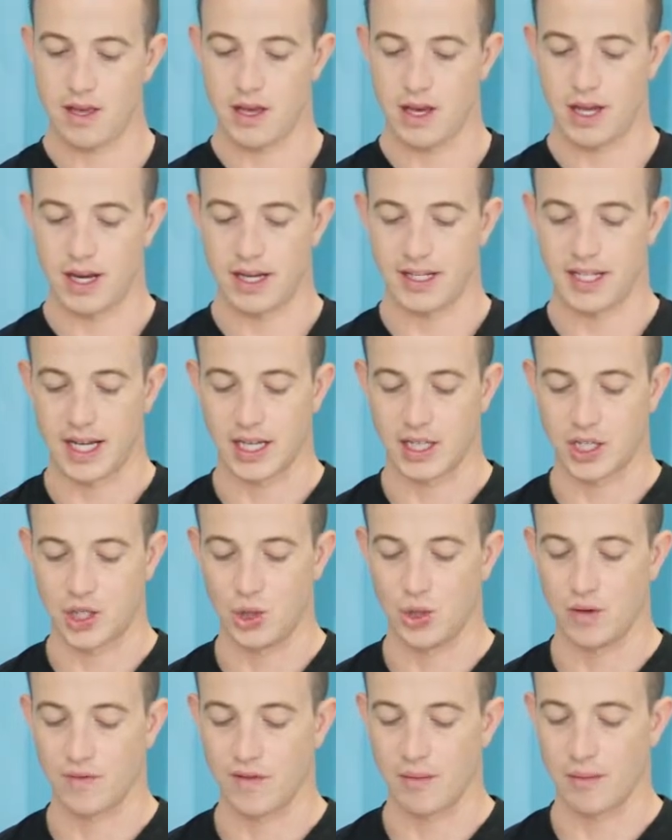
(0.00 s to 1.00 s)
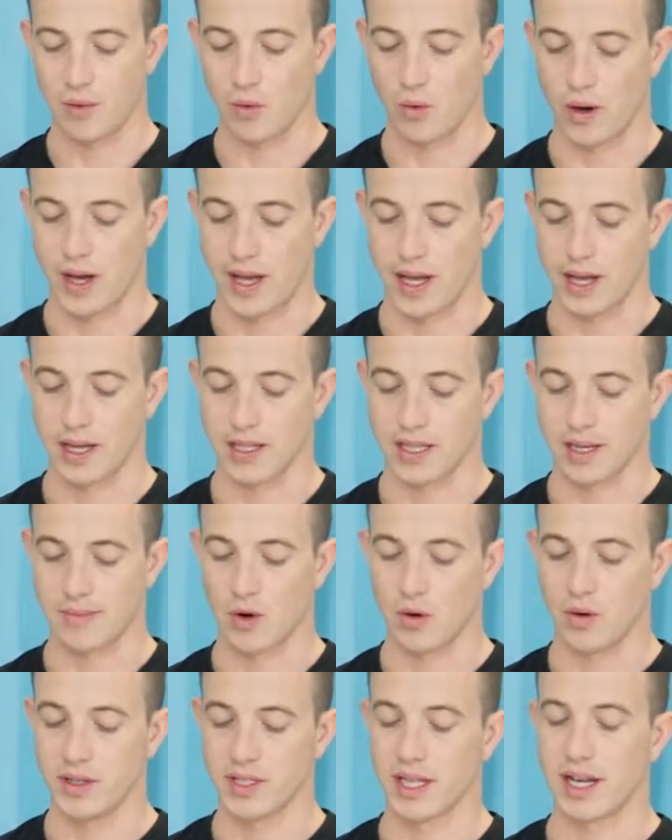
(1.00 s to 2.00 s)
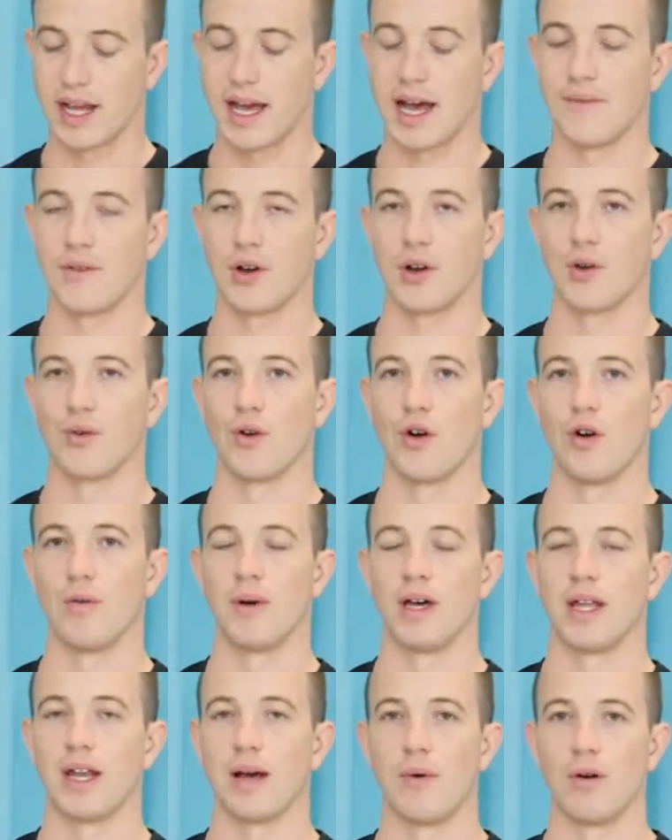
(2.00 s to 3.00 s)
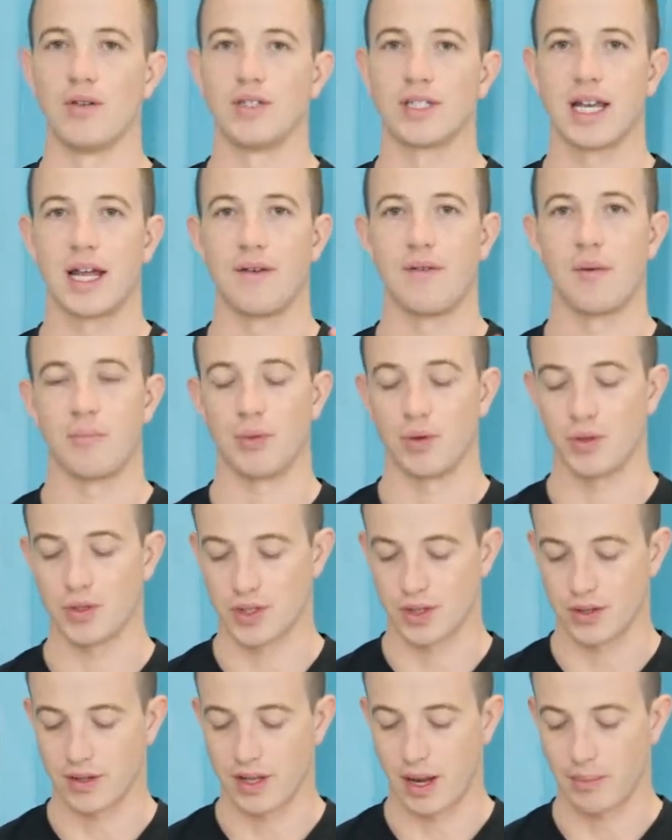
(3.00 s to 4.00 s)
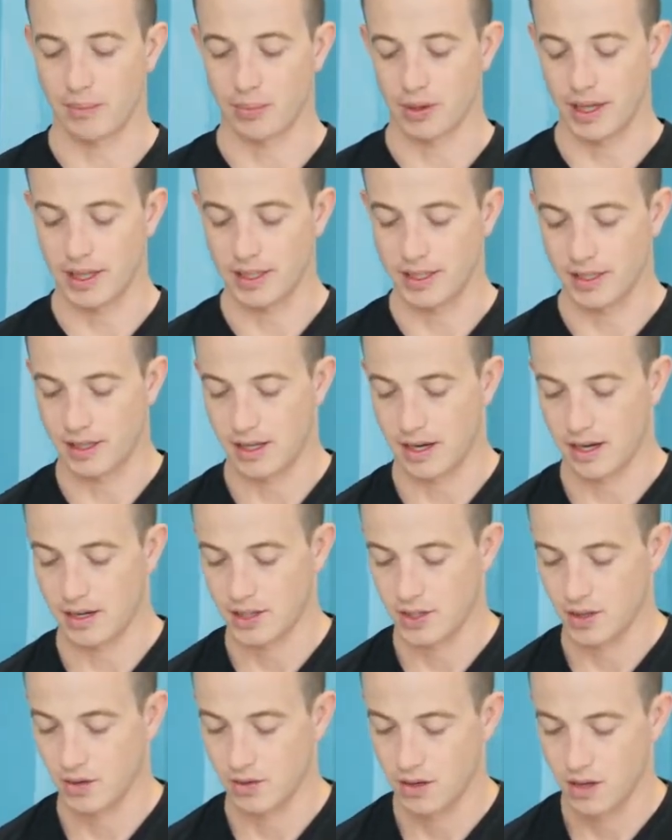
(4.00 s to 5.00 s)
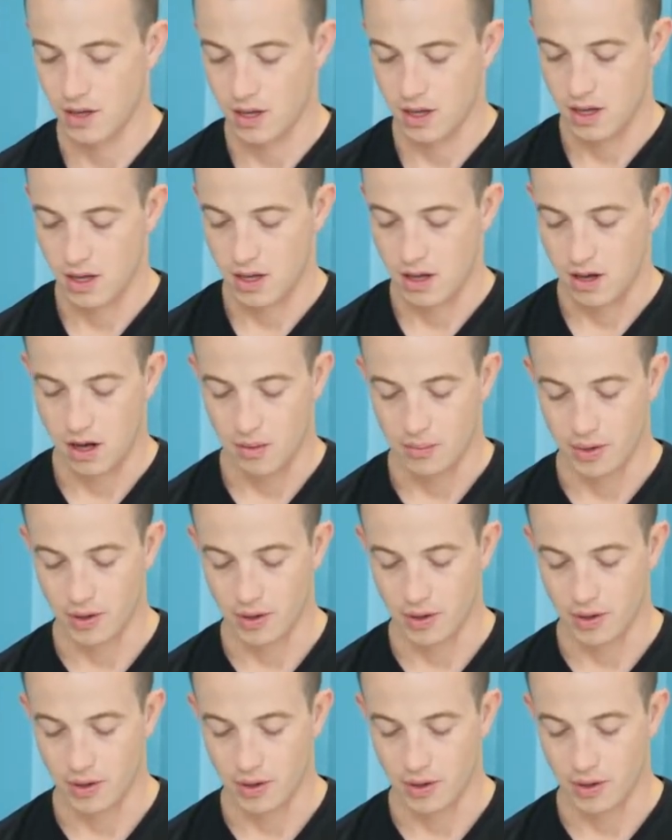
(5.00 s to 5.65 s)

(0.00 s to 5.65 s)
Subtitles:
and I take 2 of them away, because I'm always going to have an aroma, and I'm always going to have a booster that I place in there. So I'll